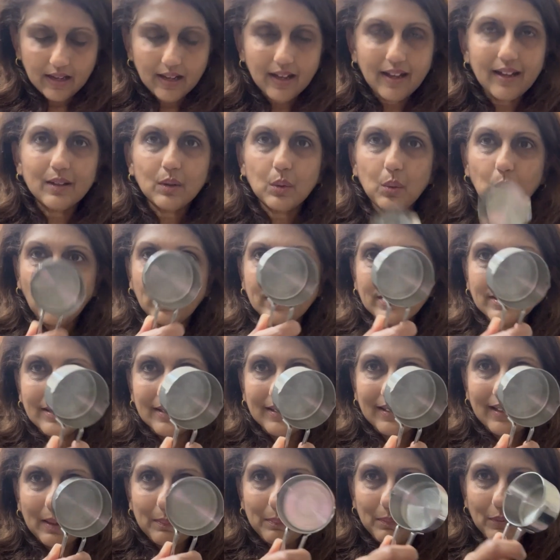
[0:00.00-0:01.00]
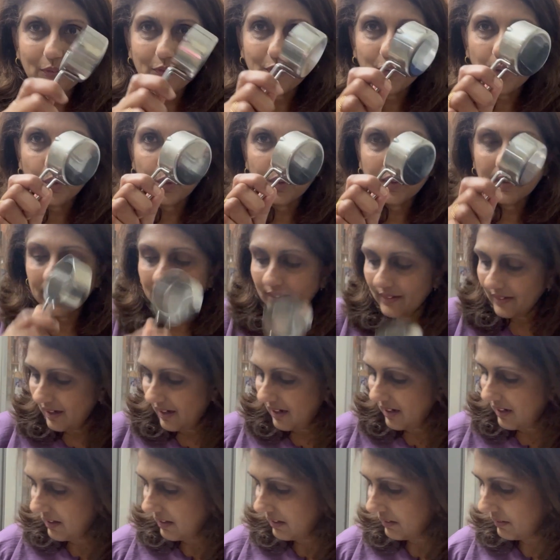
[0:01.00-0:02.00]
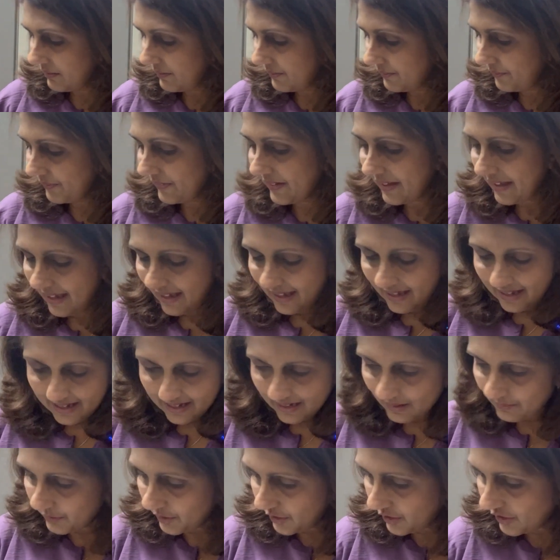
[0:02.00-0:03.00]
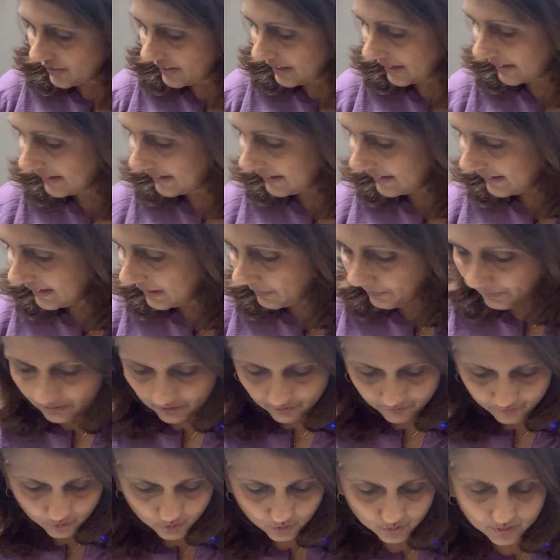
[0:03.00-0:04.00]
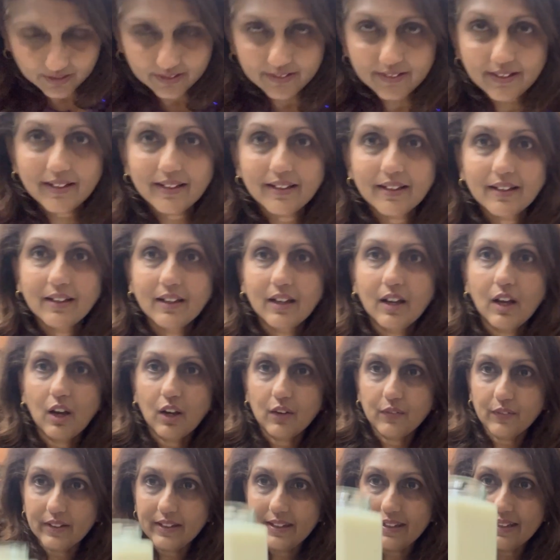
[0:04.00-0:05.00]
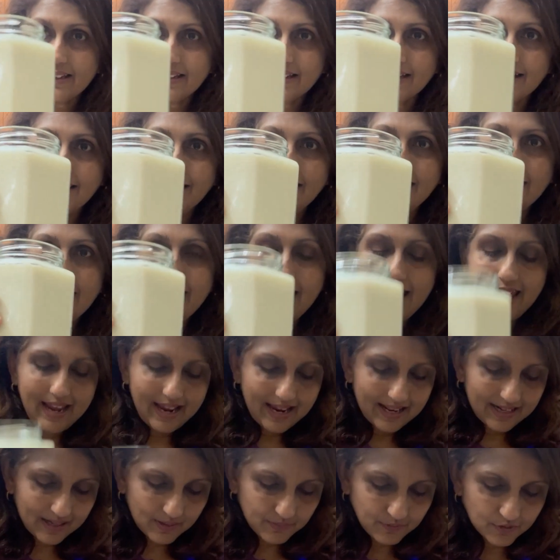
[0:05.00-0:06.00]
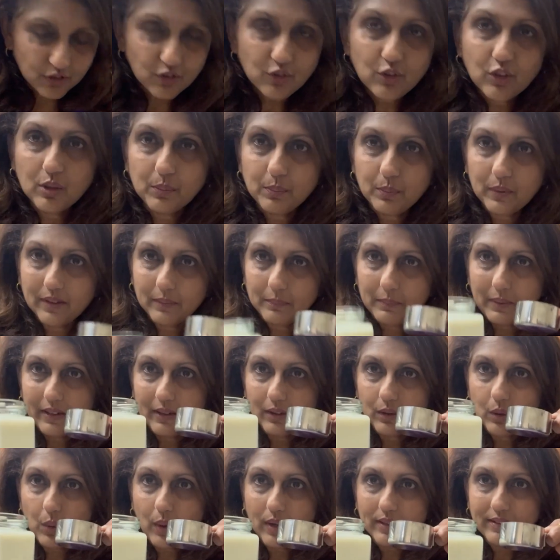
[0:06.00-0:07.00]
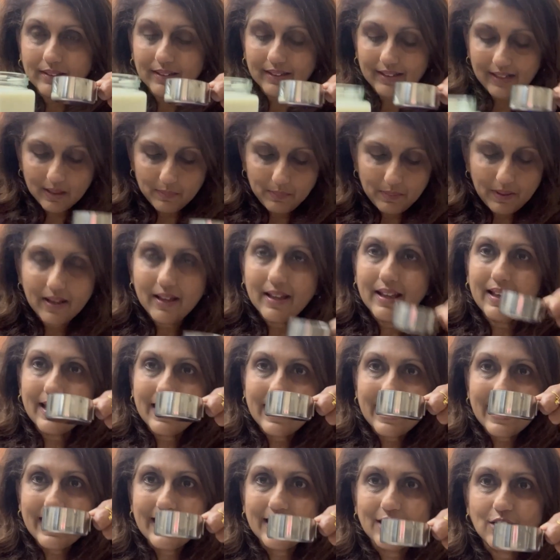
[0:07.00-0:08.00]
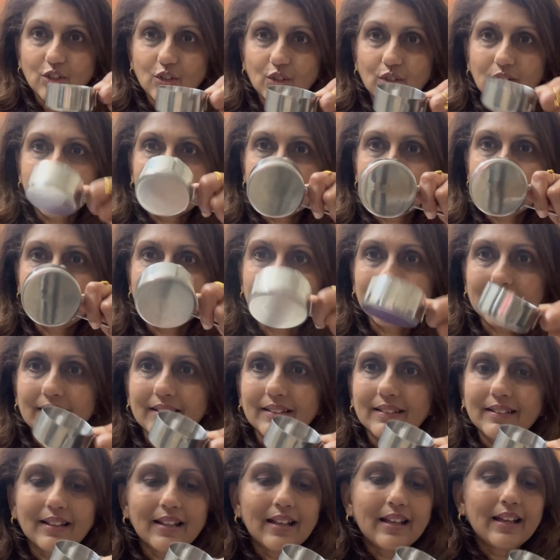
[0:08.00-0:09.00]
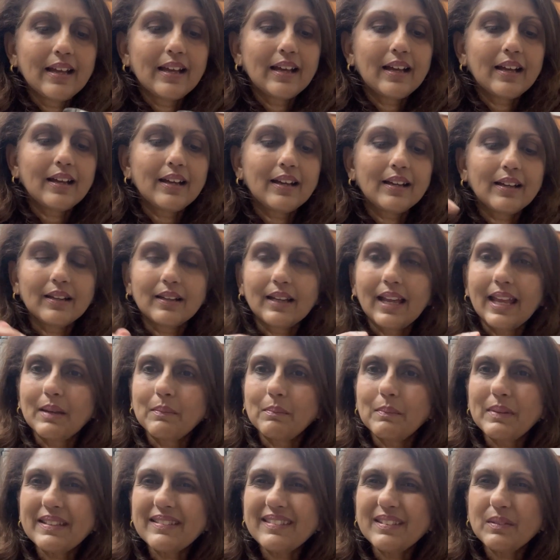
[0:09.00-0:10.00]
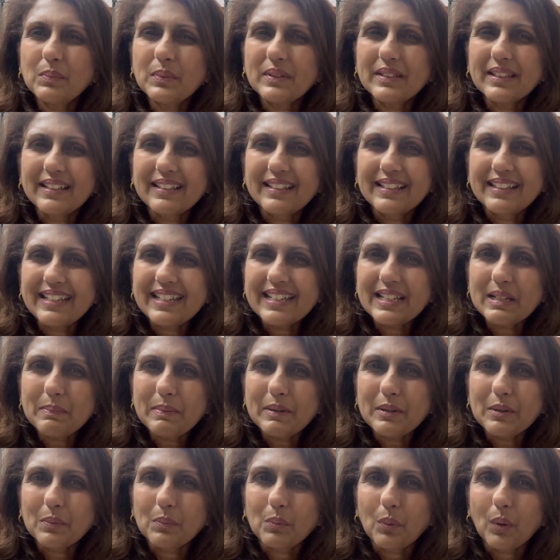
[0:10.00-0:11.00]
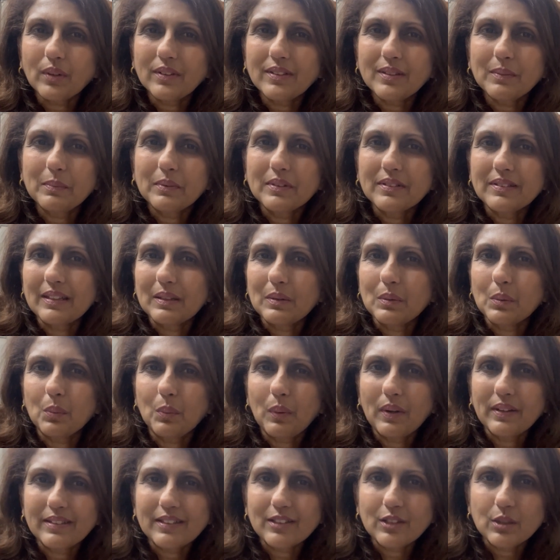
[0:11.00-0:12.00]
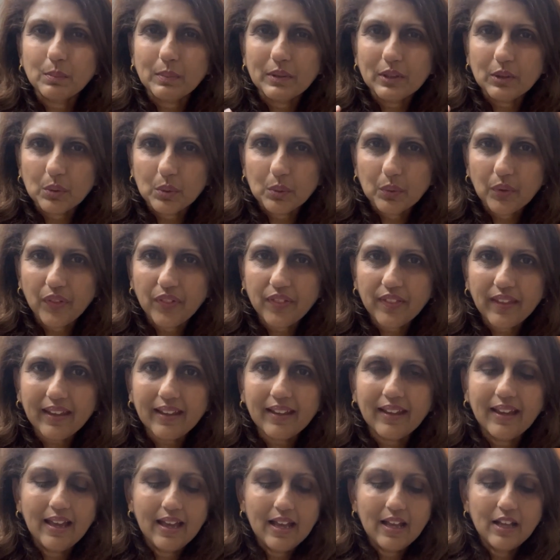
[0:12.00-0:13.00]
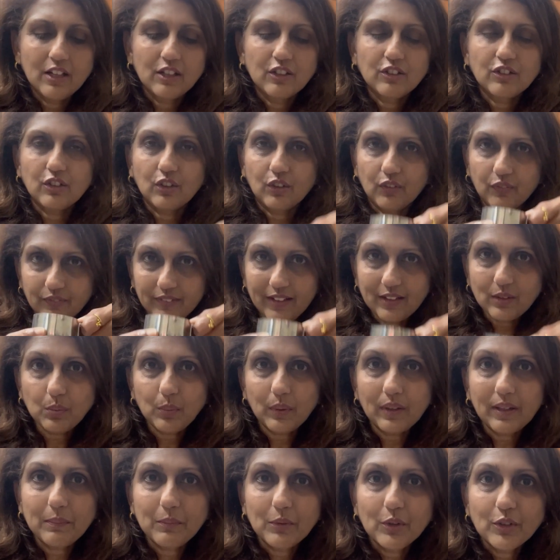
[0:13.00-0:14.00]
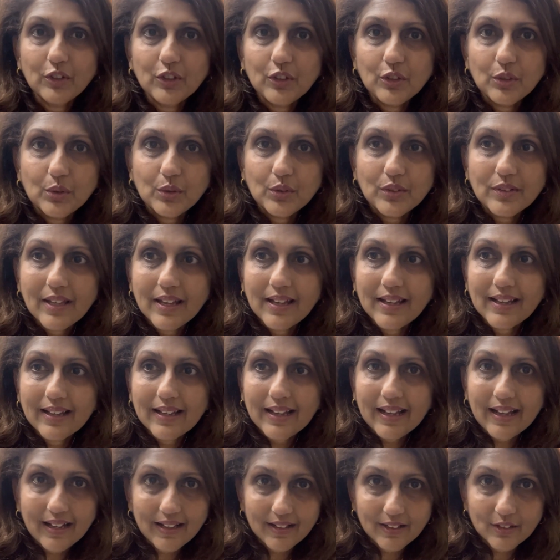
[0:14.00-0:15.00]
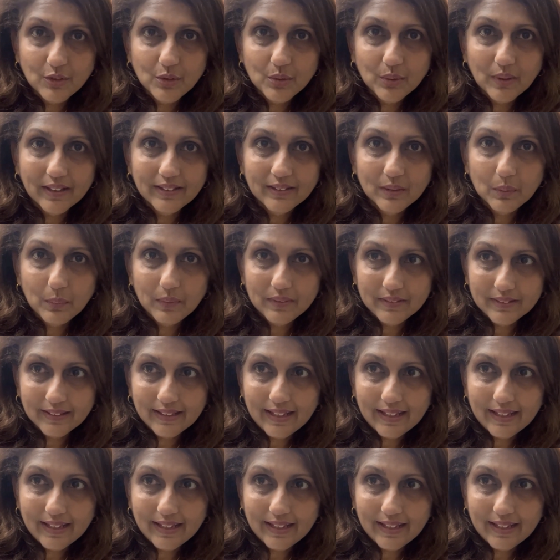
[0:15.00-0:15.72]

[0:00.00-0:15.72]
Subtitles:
a 1/4 cup of yogurt. I'm going to take a little bit of yogurt over here, and I'm just going to put about a 1/4 cup into this little and mix it with a little bit of water because I don't want it to be too thick. So that's what I'm going to use together with the